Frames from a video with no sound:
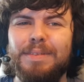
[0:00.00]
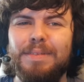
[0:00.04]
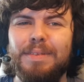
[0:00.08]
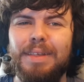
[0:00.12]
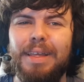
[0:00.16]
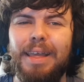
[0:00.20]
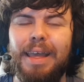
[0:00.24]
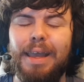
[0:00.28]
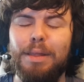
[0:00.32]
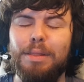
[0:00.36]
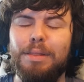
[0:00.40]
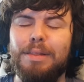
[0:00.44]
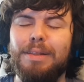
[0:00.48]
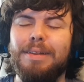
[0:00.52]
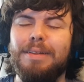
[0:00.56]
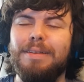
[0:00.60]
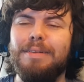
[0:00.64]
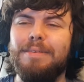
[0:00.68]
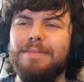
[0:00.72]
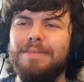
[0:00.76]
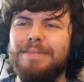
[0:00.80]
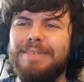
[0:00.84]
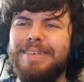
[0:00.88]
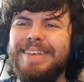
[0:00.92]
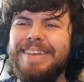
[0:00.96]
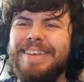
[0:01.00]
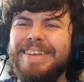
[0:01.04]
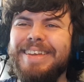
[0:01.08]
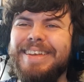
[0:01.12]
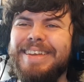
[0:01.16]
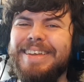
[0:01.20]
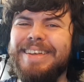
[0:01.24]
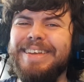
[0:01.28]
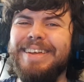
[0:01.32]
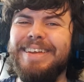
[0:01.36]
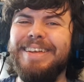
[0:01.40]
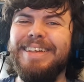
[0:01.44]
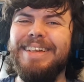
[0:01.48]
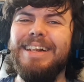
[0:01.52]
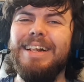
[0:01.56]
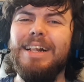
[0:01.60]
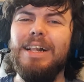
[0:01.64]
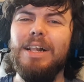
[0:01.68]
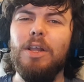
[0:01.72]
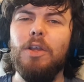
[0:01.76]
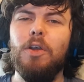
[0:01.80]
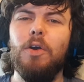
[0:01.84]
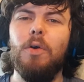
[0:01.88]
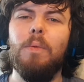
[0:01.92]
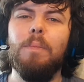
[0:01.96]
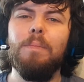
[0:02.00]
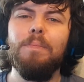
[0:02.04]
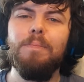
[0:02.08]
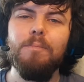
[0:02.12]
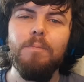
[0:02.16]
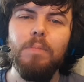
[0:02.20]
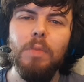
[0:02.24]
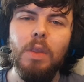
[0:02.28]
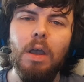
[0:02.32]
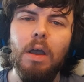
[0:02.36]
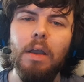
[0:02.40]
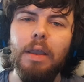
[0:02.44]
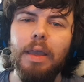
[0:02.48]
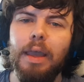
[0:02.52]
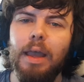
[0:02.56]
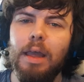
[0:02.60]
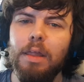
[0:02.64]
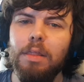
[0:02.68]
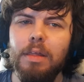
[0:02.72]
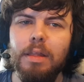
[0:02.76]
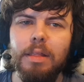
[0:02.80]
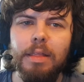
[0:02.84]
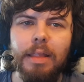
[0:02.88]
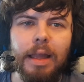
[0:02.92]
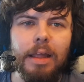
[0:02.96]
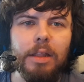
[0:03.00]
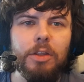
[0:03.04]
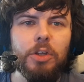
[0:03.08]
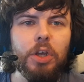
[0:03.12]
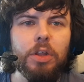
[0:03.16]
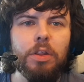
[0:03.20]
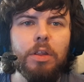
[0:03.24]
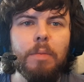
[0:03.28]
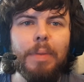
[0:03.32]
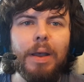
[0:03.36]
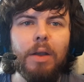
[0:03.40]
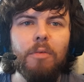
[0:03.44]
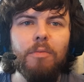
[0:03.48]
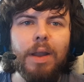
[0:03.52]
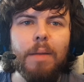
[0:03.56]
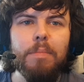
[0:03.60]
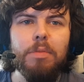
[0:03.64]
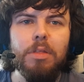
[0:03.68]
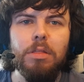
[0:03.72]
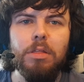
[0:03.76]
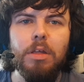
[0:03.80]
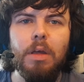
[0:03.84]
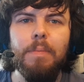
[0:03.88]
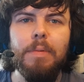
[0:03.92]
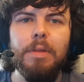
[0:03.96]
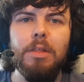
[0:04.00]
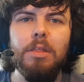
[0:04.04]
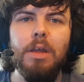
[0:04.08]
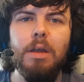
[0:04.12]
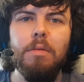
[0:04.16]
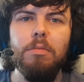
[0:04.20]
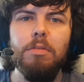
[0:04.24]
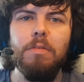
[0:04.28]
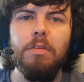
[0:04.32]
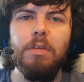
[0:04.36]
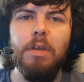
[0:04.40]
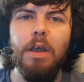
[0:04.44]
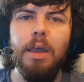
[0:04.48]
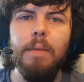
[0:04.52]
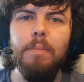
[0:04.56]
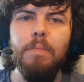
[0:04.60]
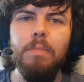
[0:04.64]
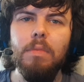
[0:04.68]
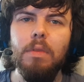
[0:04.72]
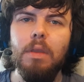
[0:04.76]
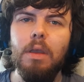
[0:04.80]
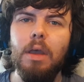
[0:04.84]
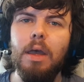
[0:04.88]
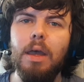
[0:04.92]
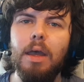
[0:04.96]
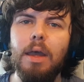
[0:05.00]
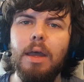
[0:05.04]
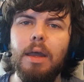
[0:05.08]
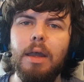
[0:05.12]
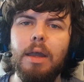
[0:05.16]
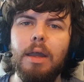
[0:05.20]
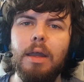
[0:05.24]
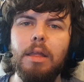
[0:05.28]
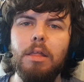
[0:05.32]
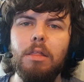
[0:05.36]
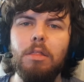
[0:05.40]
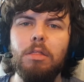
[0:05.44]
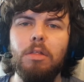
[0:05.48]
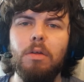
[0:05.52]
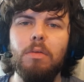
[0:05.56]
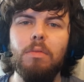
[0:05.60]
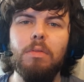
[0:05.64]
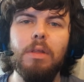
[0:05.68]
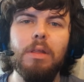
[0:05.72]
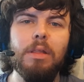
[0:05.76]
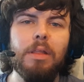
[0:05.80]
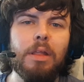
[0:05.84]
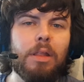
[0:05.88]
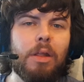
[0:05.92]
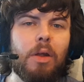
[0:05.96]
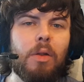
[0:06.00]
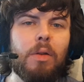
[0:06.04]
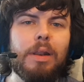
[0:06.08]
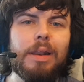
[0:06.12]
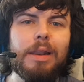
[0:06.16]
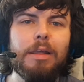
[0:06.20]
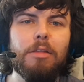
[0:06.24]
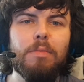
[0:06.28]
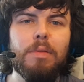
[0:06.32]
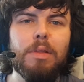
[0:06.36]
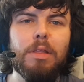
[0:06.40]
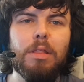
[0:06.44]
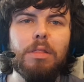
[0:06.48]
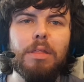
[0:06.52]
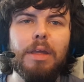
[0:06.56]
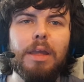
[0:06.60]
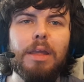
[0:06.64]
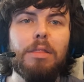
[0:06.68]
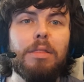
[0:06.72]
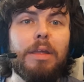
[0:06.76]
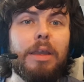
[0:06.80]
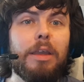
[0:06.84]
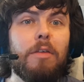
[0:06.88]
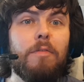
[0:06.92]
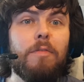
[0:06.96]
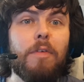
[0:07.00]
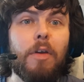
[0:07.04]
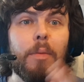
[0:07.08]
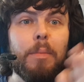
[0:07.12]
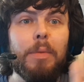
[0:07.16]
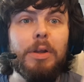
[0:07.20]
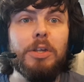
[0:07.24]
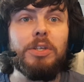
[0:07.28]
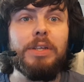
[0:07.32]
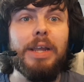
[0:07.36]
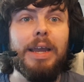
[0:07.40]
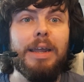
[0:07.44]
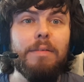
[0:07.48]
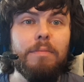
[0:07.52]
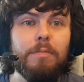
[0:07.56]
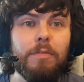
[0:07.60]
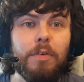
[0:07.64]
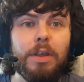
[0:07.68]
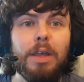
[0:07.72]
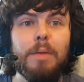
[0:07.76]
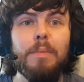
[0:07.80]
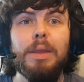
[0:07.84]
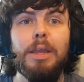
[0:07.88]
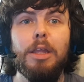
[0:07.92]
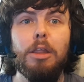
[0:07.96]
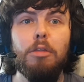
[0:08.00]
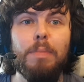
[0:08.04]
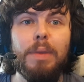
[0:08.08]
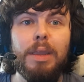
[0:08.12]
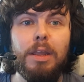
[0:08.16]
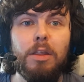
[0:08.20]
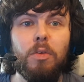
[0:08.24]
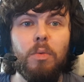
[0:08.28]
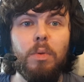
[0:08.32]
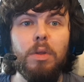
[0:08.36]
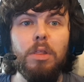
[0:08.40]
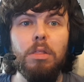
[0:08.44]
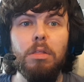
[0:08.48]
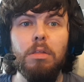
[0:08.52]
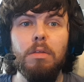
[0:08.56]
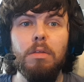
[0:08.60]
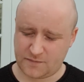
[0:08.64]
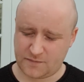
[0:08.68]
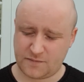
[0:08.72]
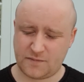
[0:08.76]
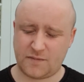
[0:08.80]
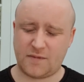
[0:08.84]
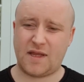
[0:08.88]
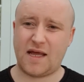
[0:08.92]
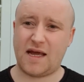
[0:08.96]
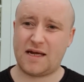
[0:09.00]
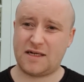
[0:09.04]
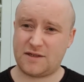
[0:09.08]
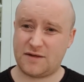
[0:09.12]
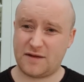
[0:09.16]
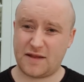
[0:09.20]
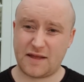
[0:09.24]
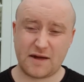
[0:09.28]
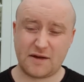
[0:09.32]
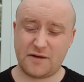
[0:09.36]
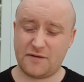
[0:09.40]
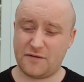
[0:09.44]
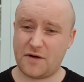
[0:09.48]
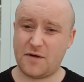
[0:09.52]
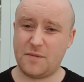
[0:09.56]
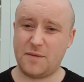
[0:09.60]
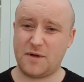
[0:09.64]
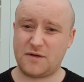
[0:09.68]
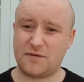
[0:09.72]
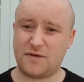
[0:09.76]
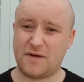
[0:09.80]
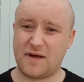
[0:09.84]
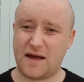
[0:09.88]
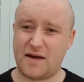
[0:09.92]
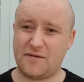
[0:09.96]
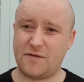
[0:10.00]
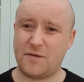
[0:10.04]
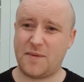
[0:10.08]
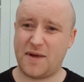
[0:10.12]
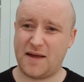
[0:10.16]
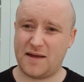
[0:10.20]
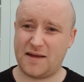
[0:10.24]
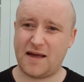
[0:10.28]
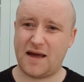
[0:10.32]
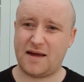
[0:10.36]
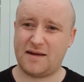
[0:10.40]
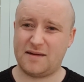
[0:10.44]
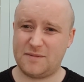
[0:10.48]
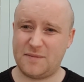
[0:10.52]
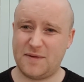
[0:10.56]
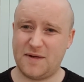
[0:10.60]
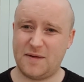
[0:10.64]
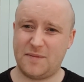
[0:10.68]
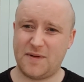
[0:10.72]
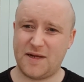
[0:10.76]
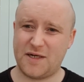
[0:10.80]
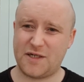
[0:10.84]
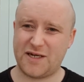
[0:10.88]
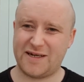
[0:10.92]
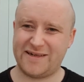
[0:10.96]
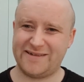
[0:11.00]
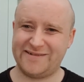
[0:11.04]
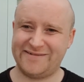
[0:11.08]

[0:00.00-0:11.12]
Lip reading: Excellent. Cool. Okay, I think that just about wraps us up in terms of time. So the only leaves me to say thank you very much, Dan, for coming and speak to us. Thank you very much for having me. Yeah, it's been a pleasure.